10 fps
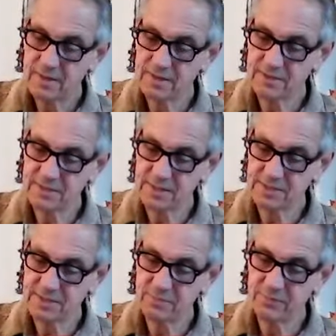and
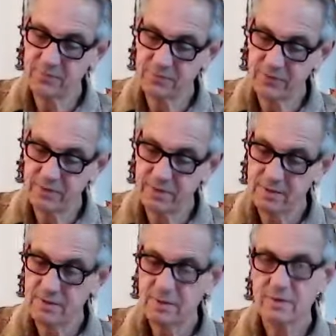sets him free
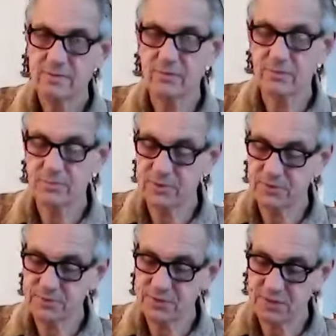from the
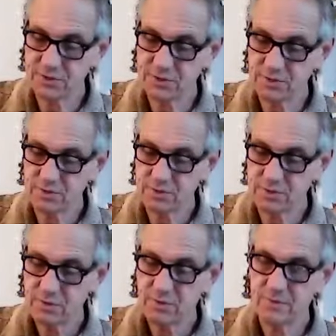obsession
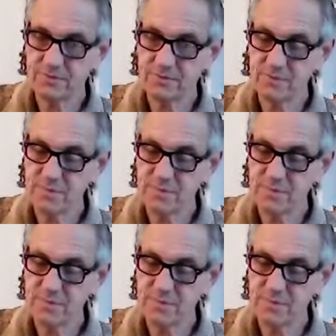of the